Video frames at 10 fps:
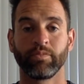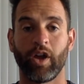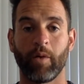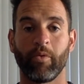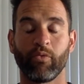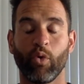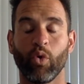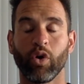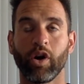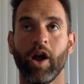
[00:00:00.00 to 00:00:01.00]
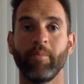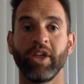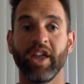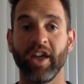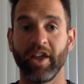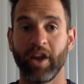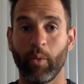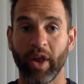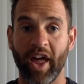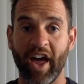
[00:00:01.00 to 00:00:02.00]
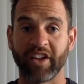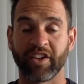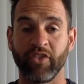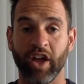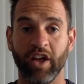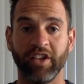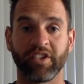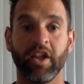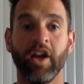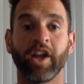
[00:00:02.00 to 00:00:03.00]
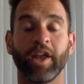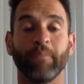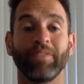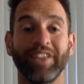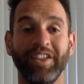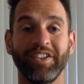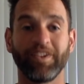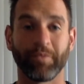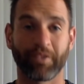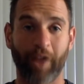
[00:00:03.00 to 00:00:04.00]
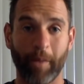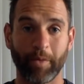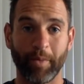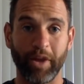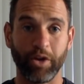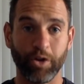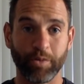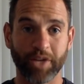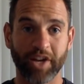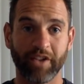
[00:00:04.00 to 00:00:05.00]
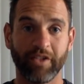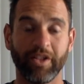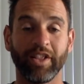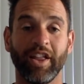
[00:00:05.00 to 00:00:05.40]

Now, before I begin, I want to ask if you guys can please subscribe to my YouTube channel,